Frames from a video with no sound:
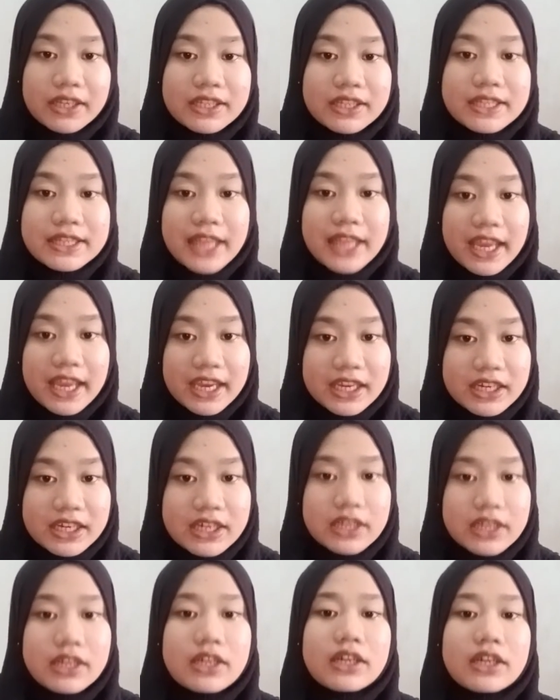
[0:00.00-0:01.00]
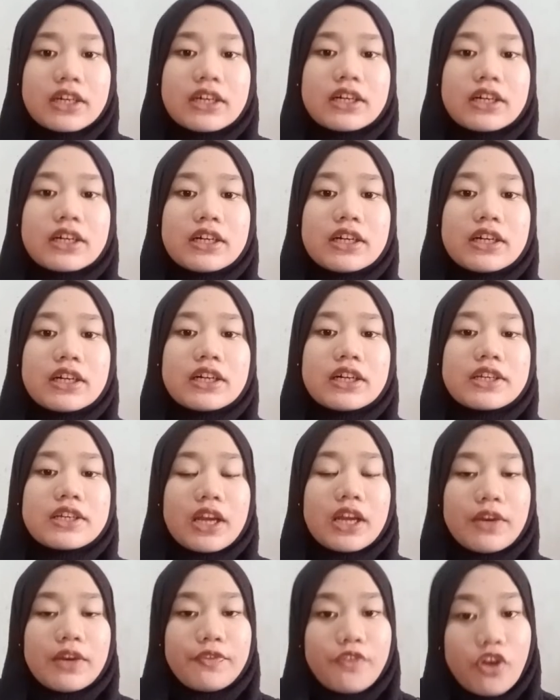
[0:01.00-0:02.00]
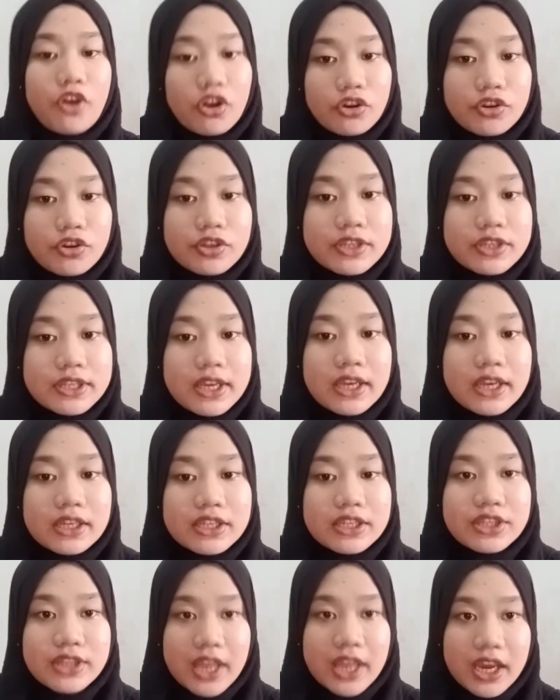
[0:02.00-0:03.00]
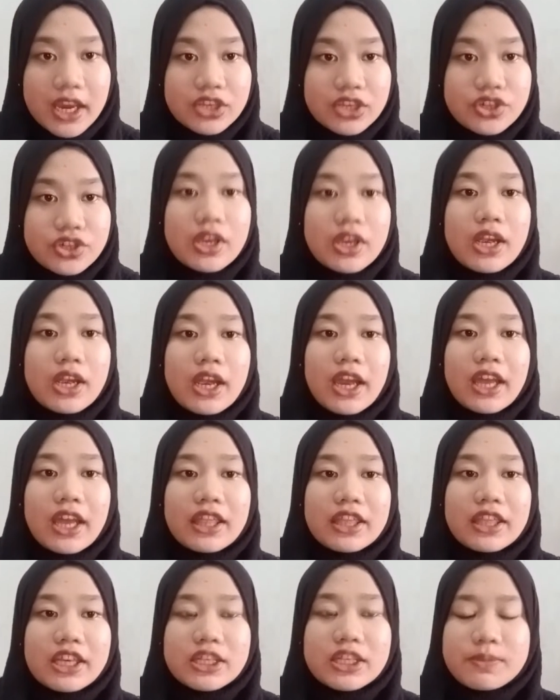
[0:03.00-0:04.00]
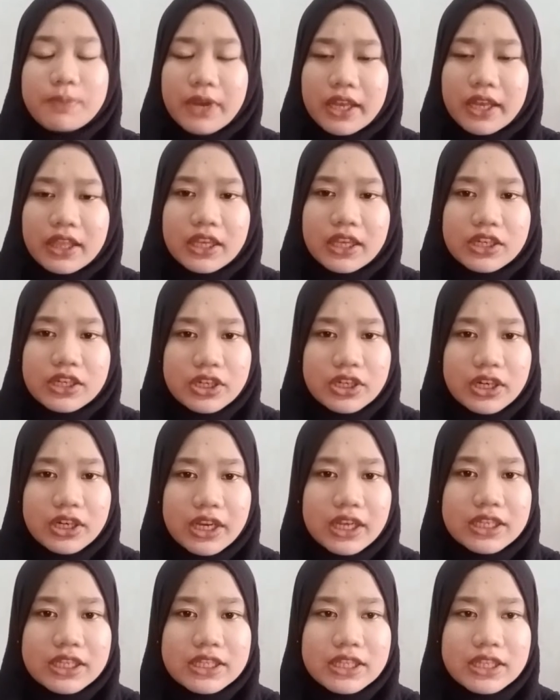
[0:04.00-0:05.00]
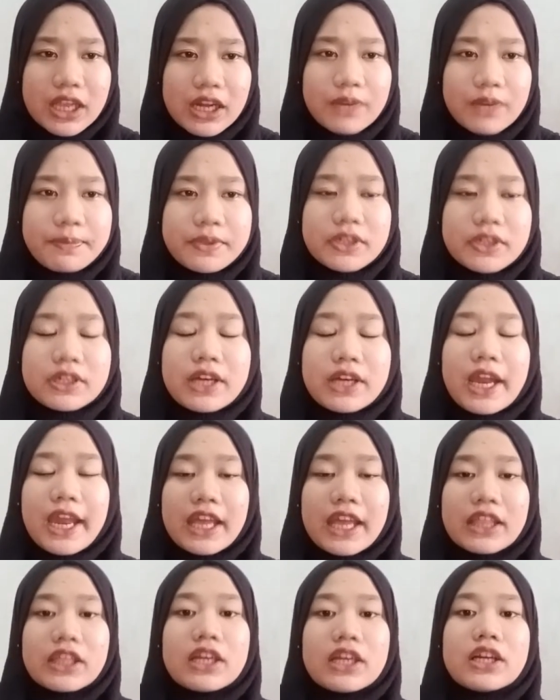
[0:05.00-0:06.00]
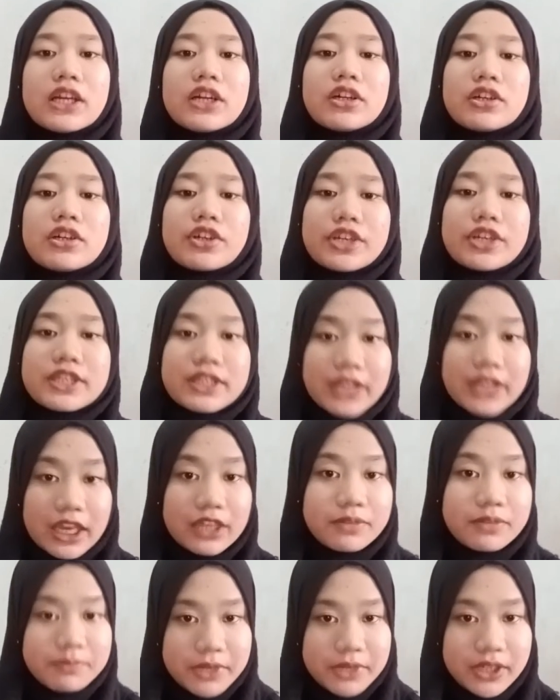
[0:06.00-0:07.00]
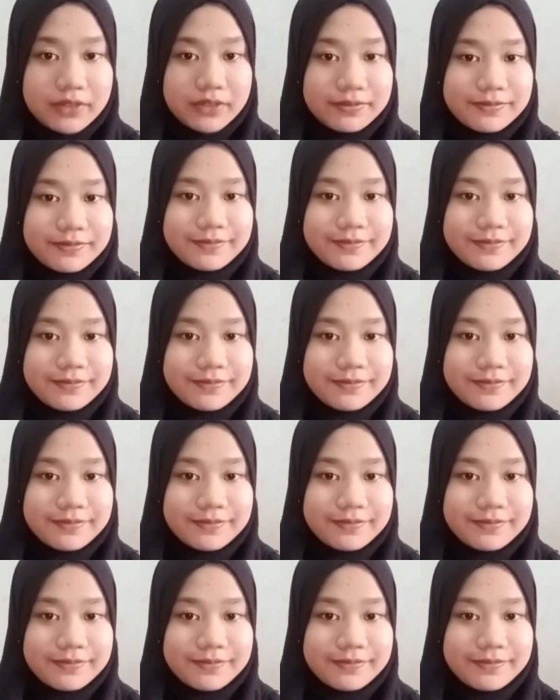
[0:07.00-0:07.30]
stage, a focusing stage, and the explanation itself and restatement.